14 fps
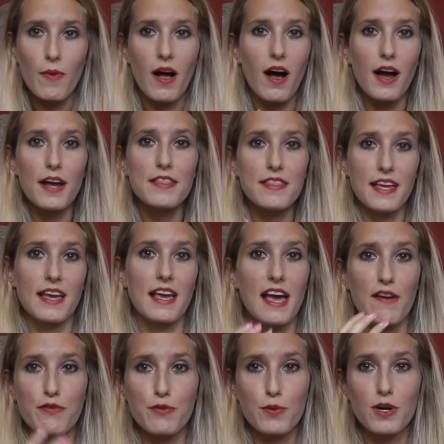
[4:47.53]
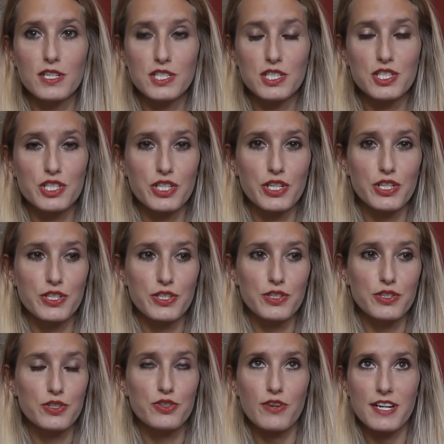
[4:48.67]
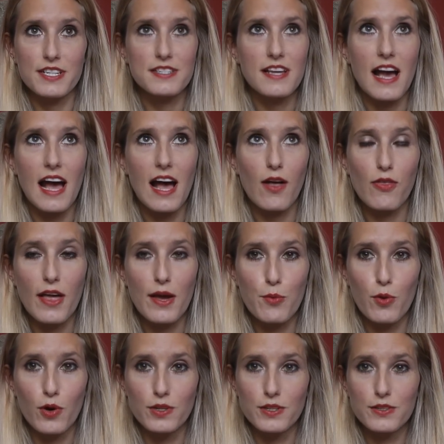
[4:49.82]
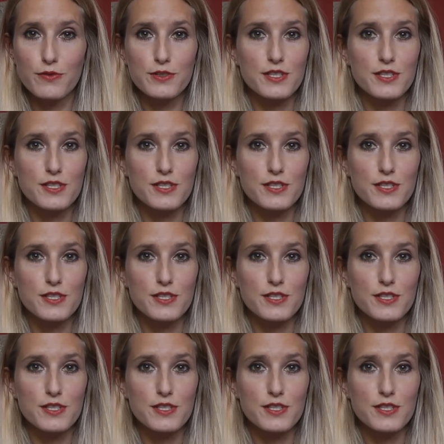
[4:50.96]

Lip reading: I think everyone should dress how they want.